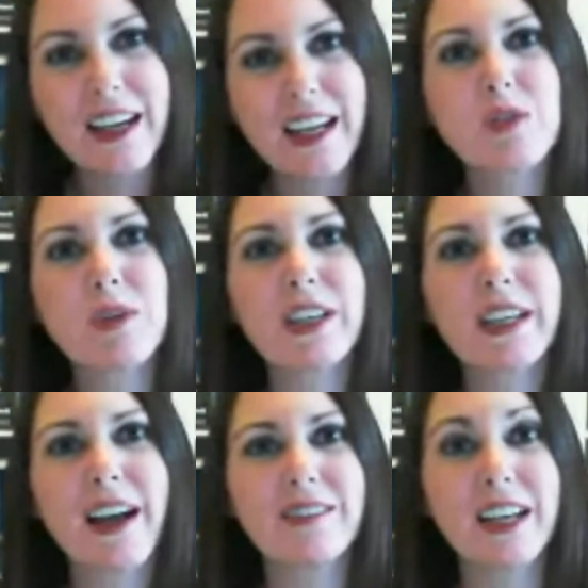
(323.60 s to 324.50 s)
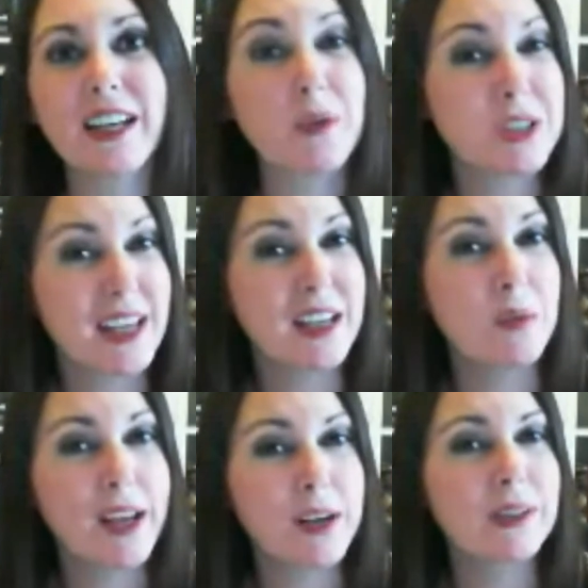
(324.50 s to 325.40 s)
is really kind of, like you were saying, a
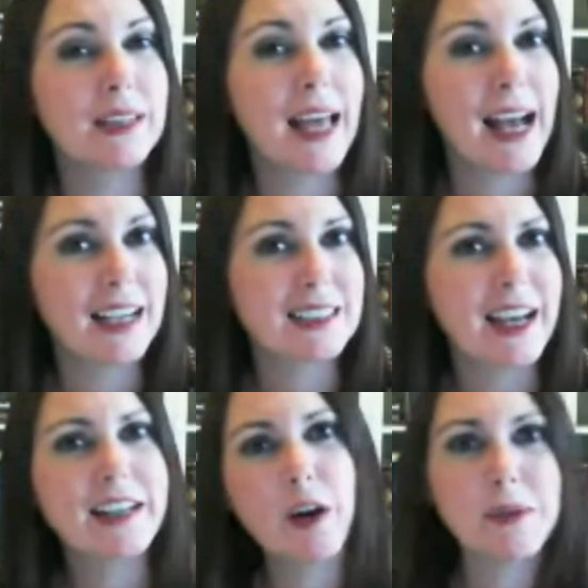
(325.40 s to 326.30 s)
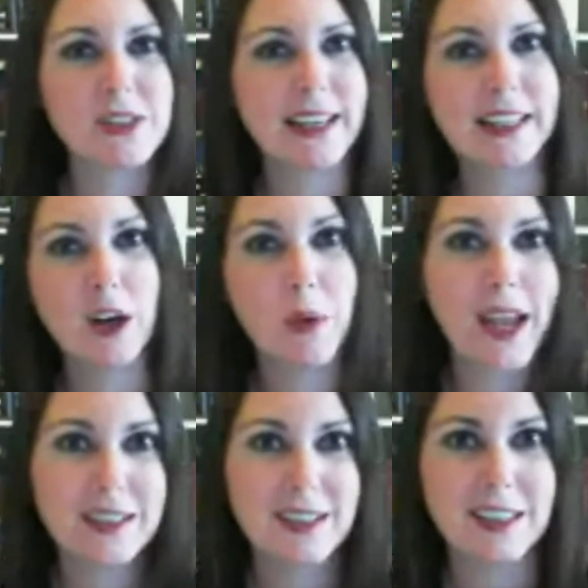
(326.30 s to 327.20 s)
way to relax, kind of almost like an
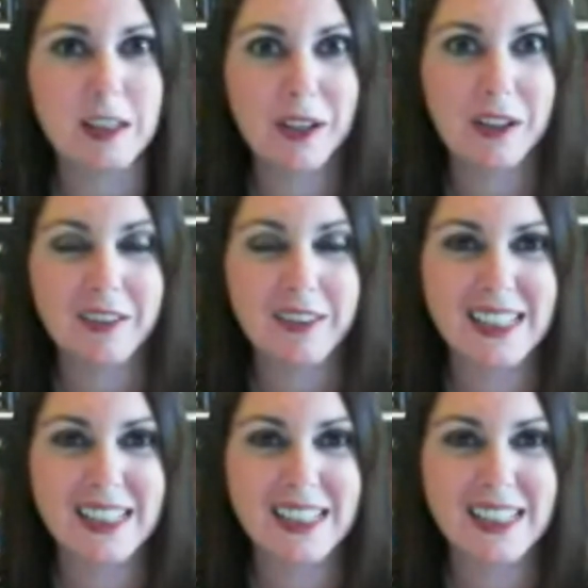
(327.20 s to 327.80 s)
oasis in the middle of the